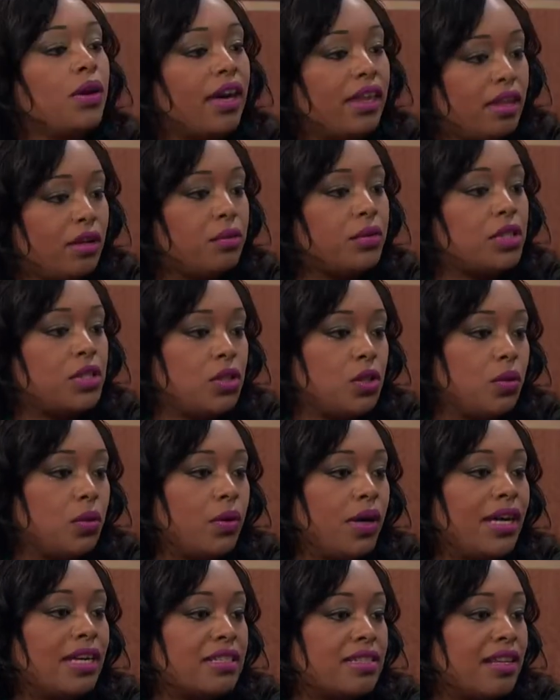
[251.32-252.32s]
together with
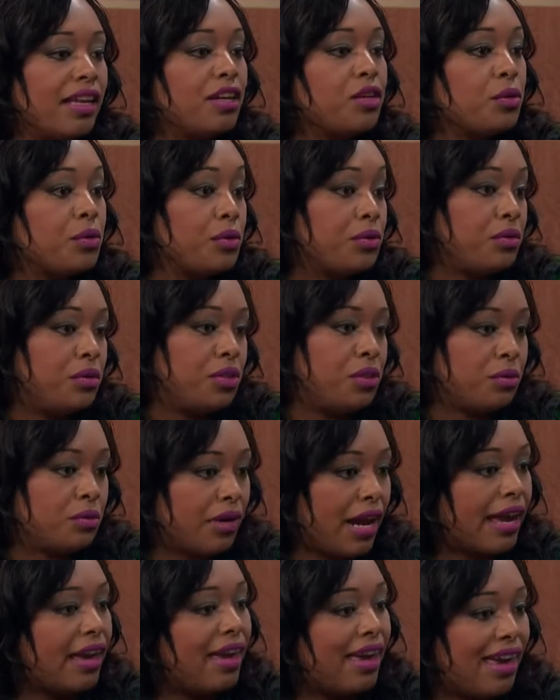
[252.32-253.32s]
you. It's like your
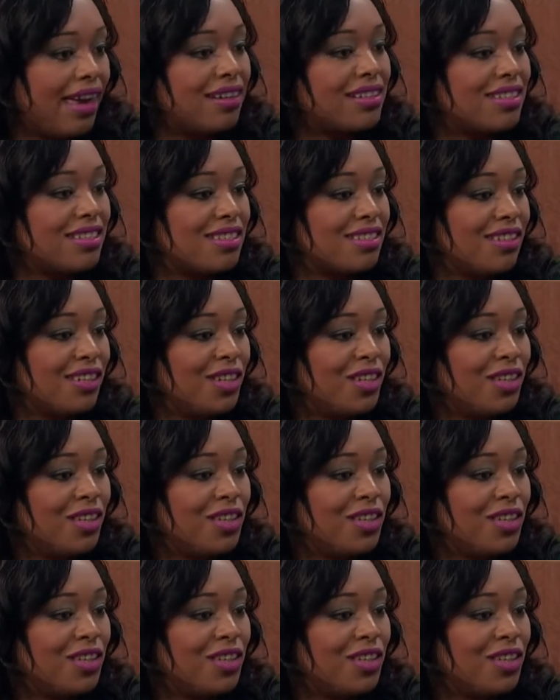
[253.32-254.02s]
right hands.